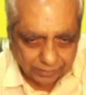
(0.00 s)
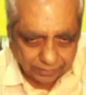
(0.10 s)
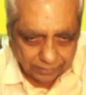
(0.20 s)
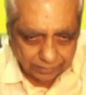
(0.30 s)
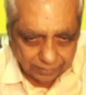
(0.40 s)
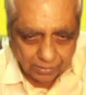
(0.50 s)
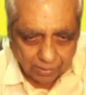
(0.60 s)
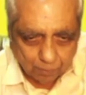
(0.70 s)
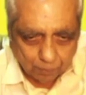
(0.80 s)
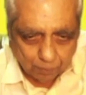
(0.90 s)
plus
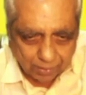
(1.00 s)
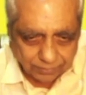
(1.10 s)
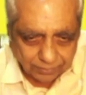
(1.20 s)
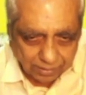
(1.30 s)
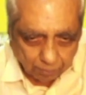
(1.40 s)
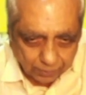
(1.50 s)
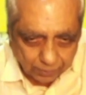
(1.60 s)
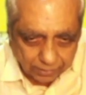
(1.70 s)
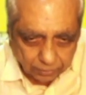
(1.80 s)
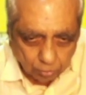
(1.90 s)
B
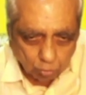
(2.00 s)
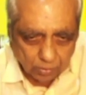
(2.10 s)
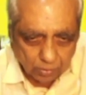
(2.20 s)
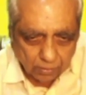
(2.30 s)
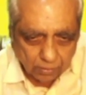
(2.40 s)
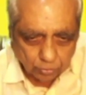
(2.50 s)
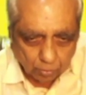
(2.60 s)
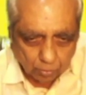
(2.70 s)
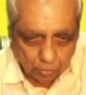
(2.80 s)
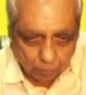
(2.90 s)
cube. So plus
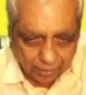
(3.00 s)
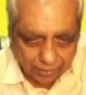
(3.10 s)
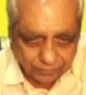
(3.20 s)
3